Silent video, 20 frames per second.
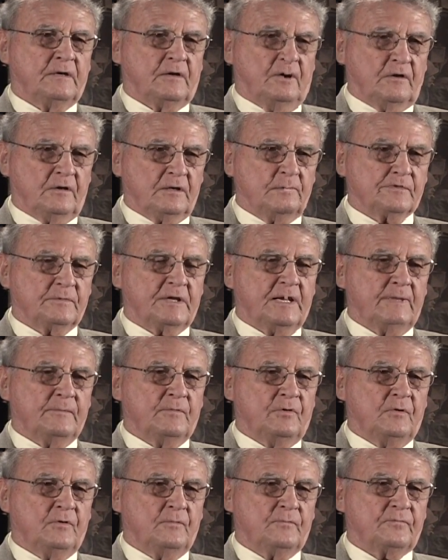All of them came
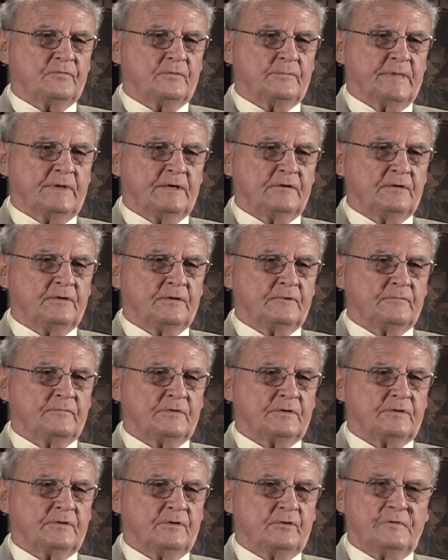home from then on
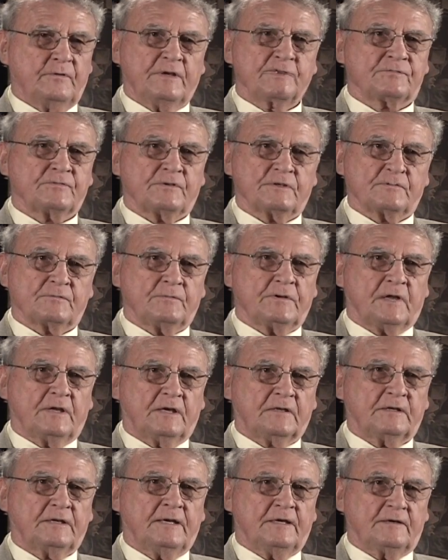with no injuries. We
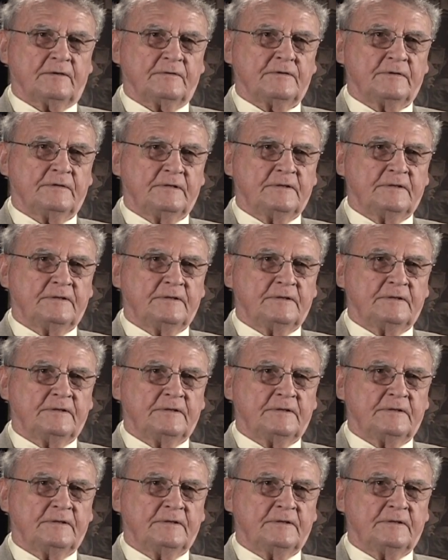lucked out.